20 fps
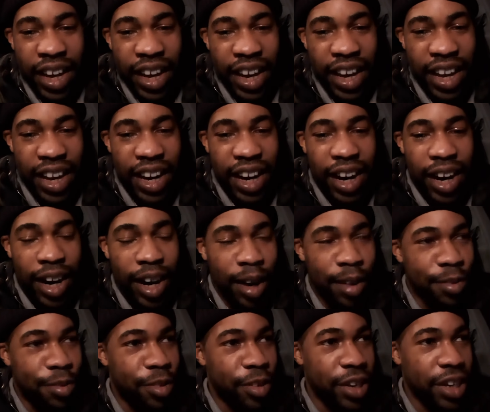and
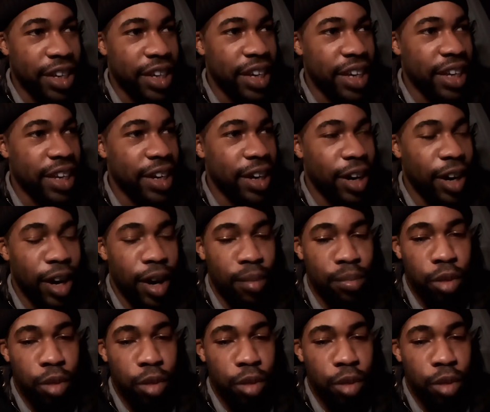uh, freaking uh,